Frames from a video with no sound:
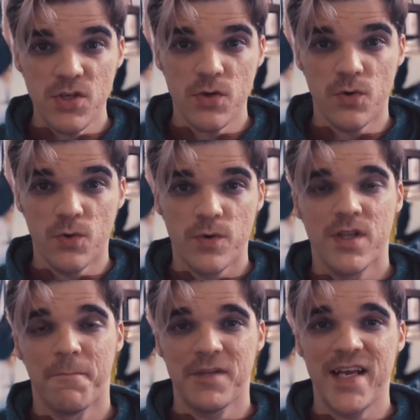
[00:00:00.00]
you,
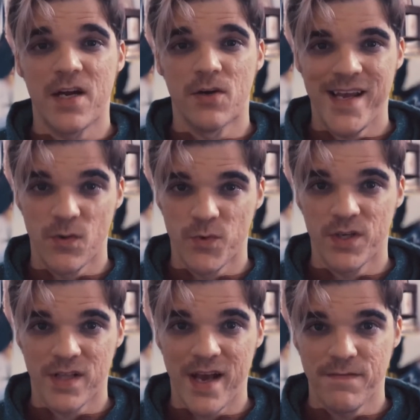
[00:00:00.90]
the player, in
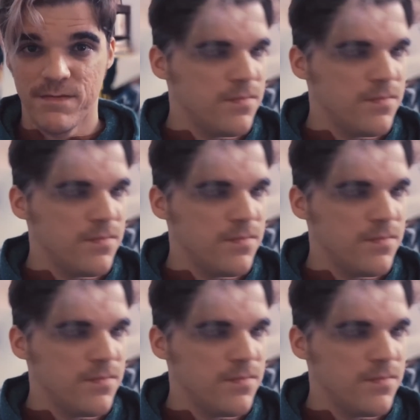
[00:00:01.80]
real life.